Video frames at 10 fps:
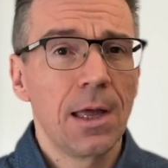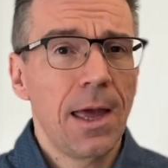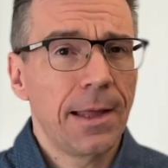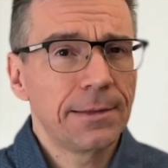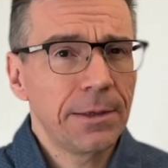
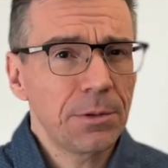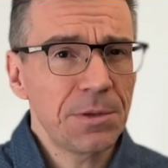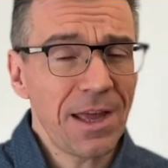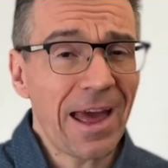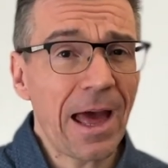And they will
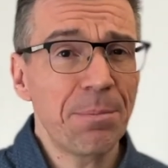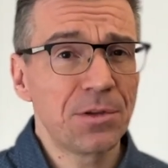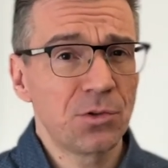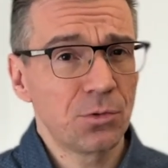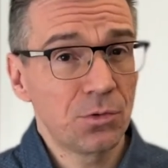be happy
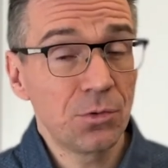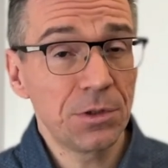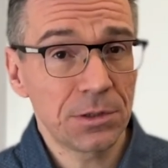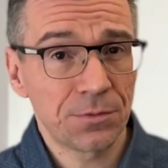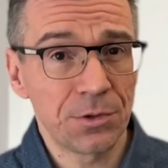to do
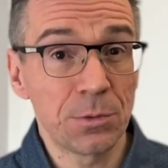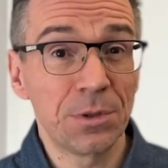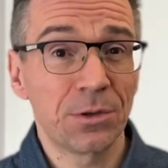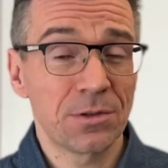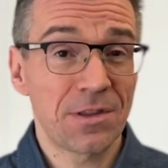this for you
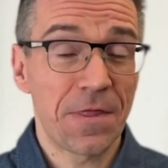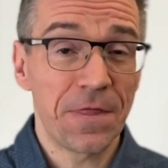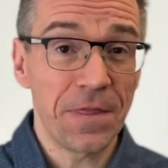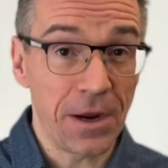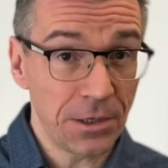because
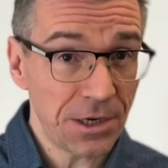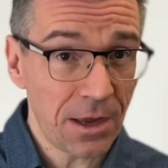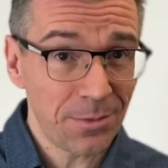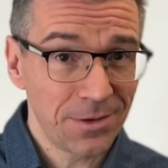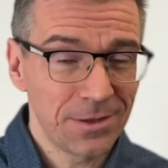their
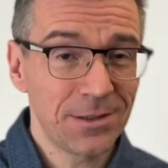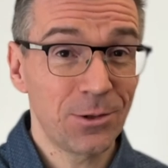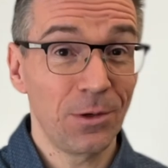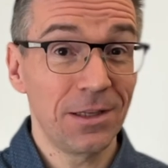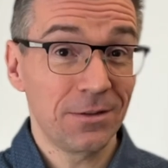job is
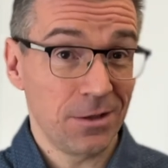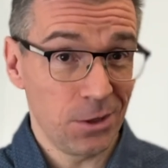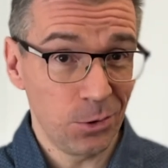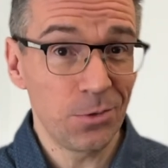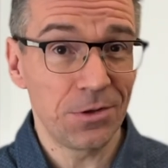to land
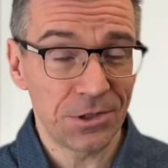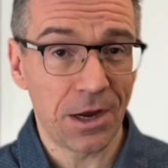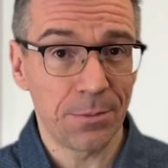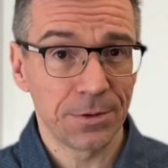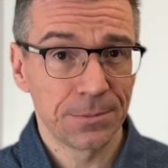you the
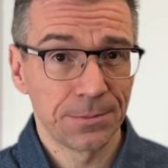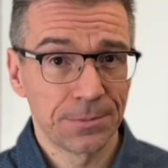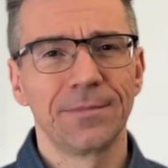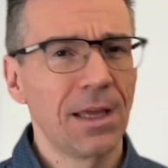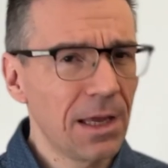job.
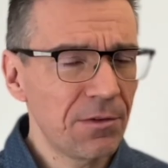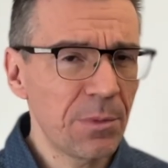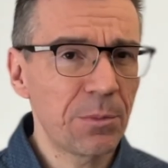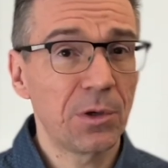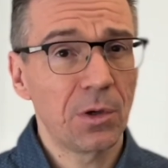And
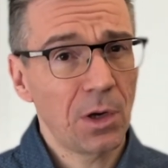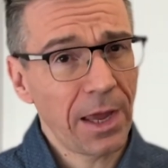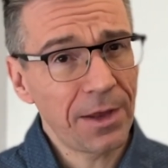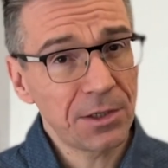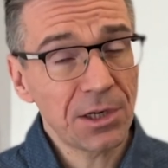remember,
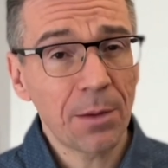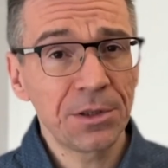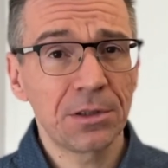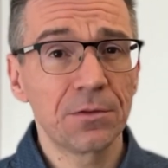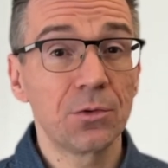at a job
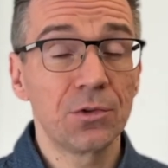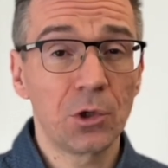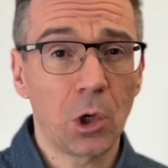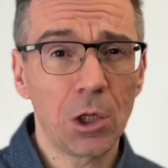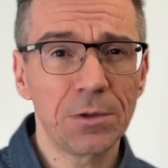interview,
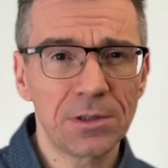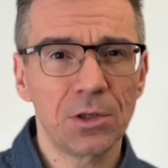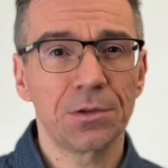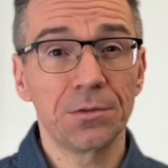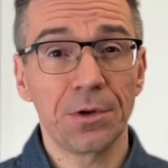you're always
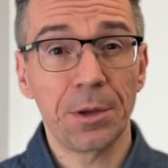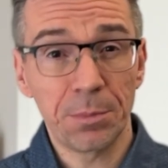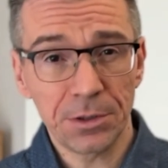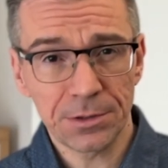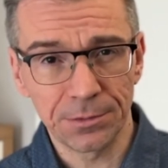talking to a
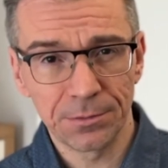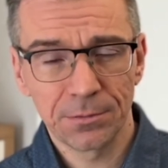person.